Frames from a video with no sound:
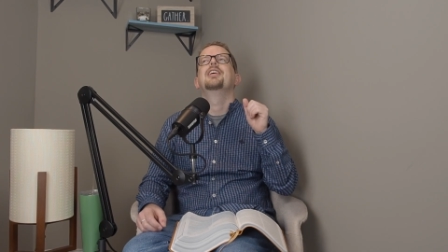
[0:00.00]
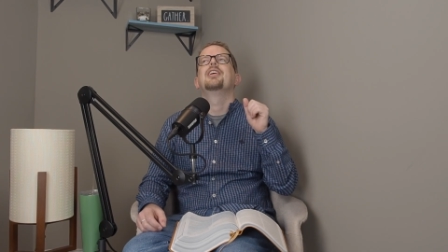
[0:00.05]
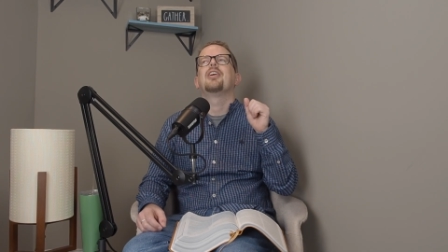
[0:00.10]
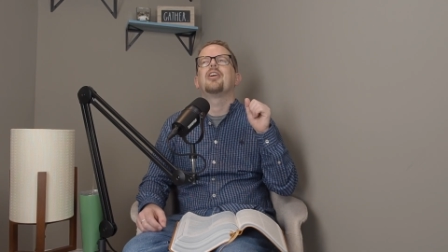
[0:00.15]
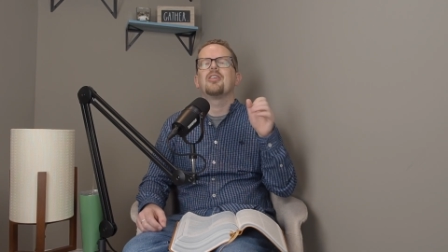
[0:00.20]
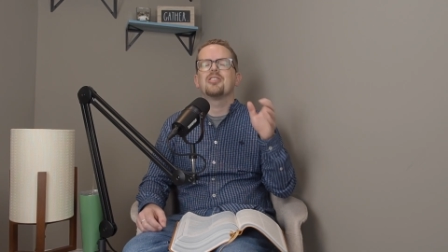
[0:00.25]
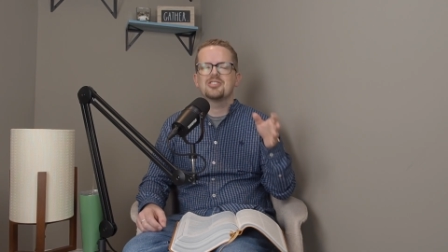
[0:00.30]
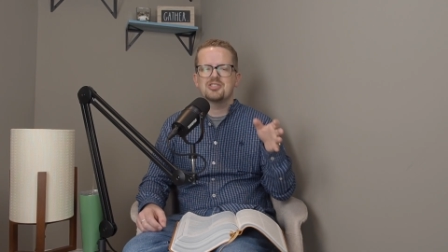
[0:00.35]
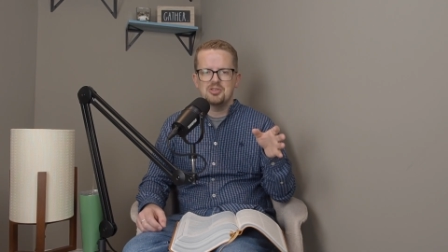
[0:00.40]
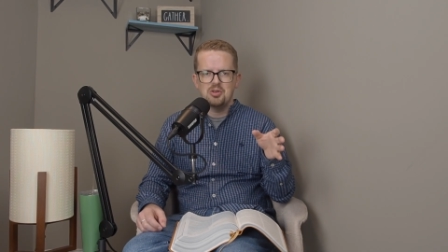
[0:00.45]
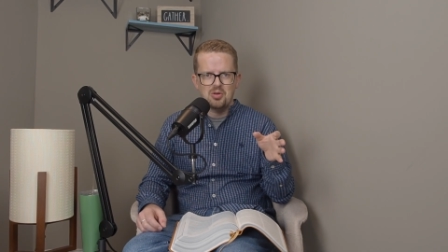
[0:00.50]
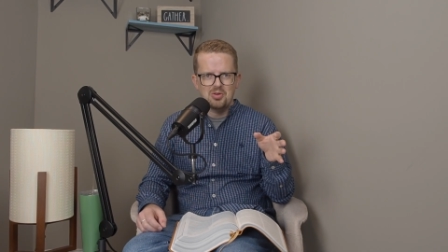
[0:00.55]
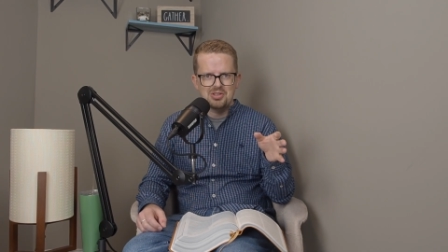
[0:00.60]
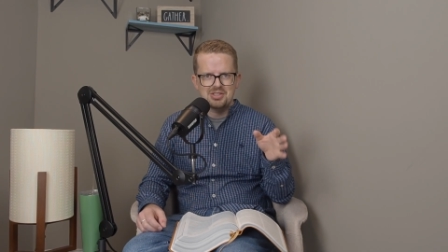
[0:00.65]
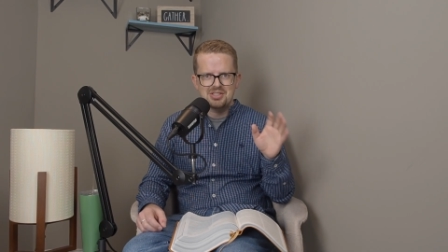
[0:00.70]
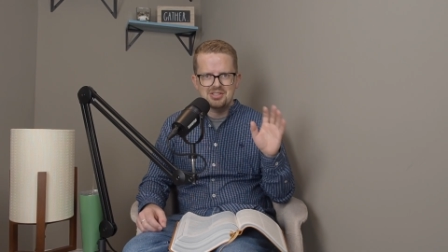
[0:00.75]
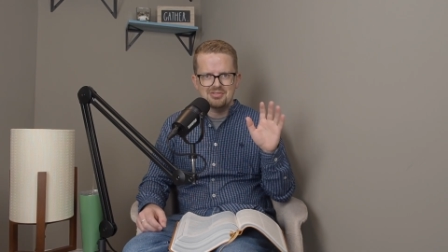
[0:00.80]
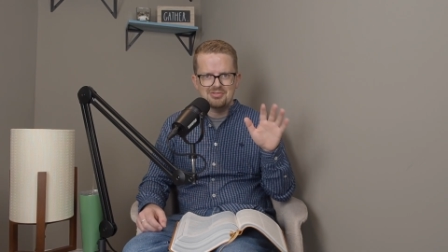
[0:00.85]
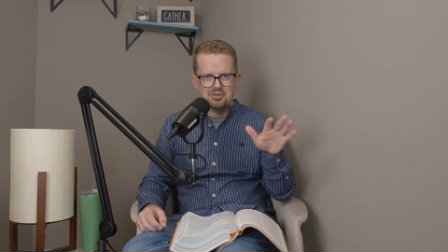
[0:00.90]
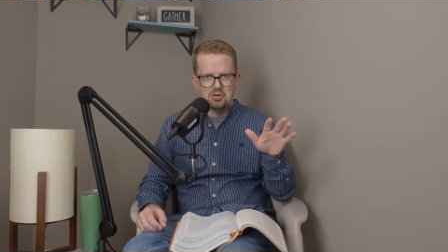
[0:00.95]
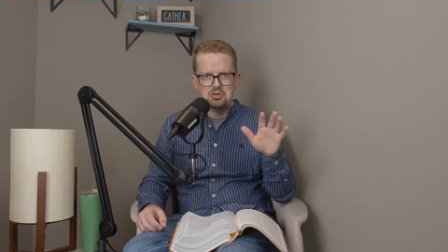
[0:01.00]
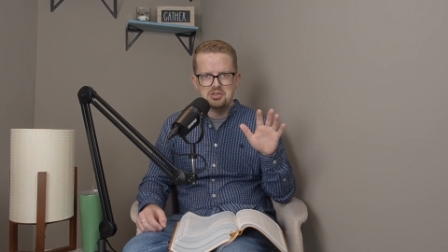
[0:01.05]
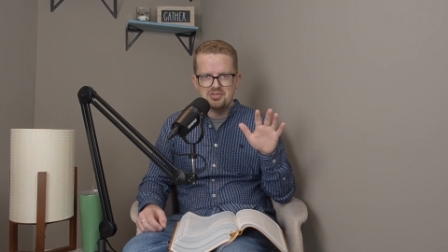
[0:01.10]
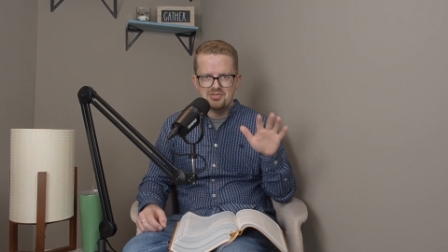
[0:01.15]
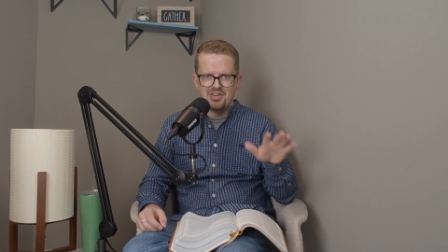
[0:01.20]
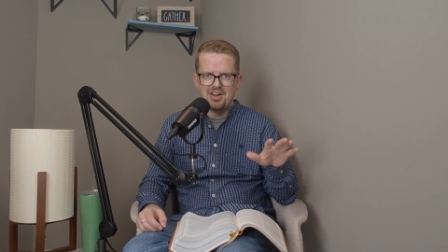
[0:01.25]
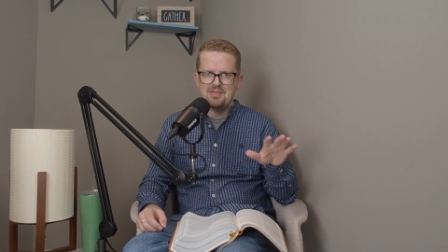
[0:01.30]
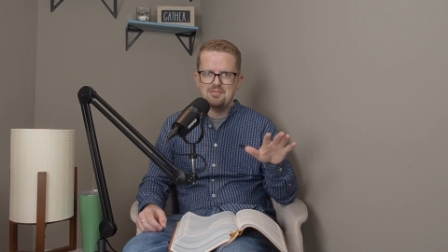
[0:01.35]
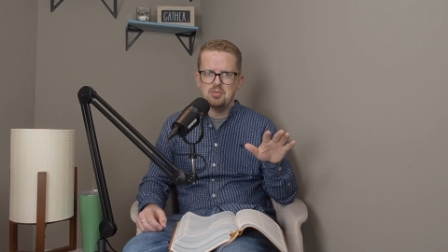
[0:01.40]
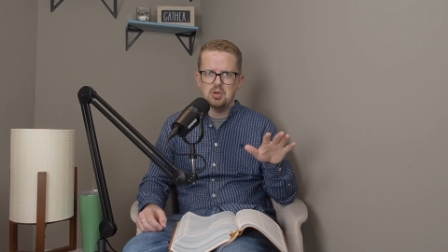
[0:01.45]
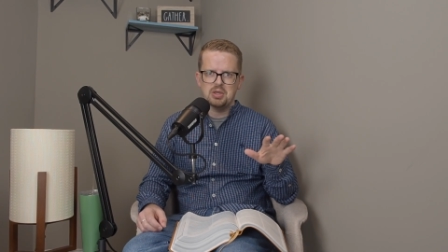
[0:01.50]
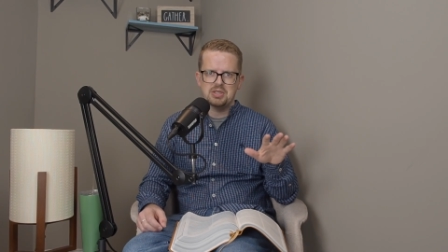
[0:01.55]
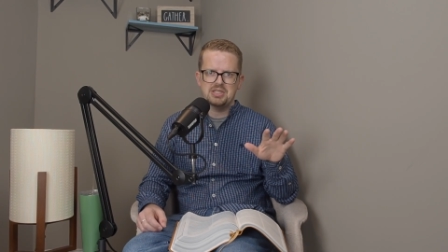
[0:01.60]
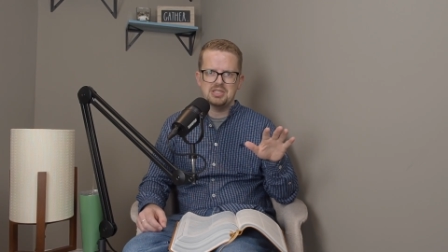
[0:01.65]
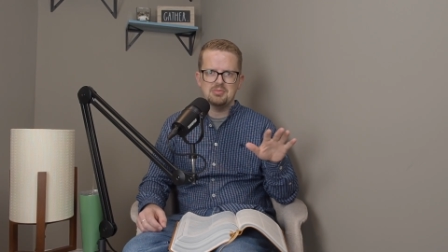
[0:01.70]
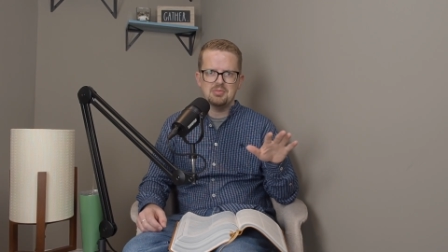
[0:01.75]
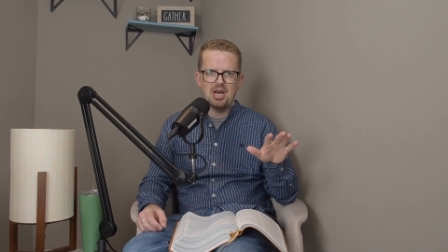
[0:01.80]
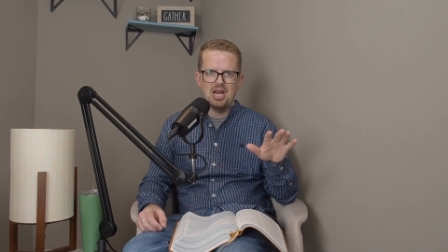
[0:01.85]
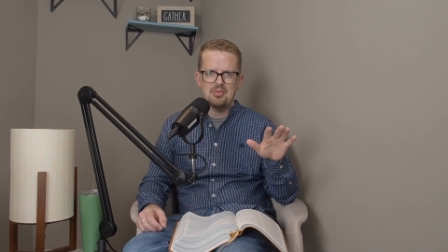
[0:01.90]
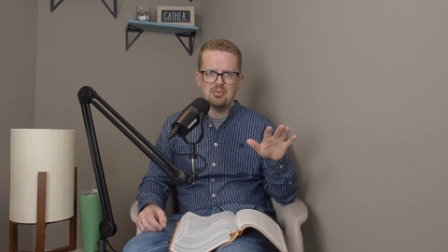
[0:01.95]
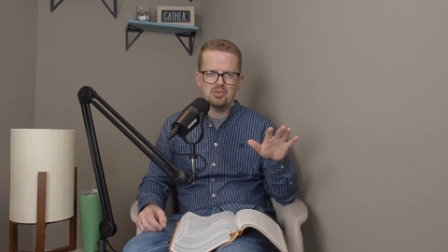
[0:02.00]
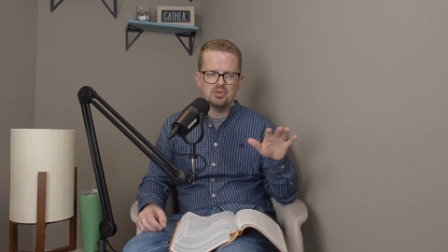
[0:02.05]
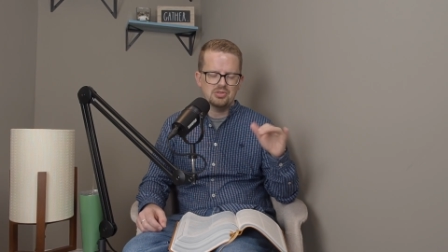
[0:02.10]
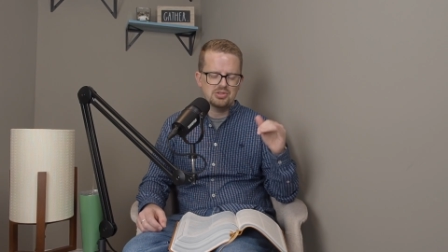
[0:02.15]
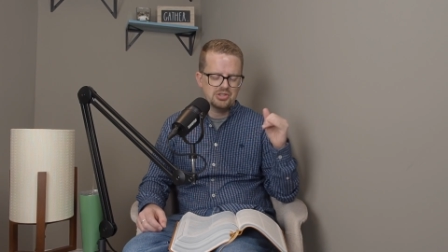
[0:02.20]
also known as the first 5 books of the Bible.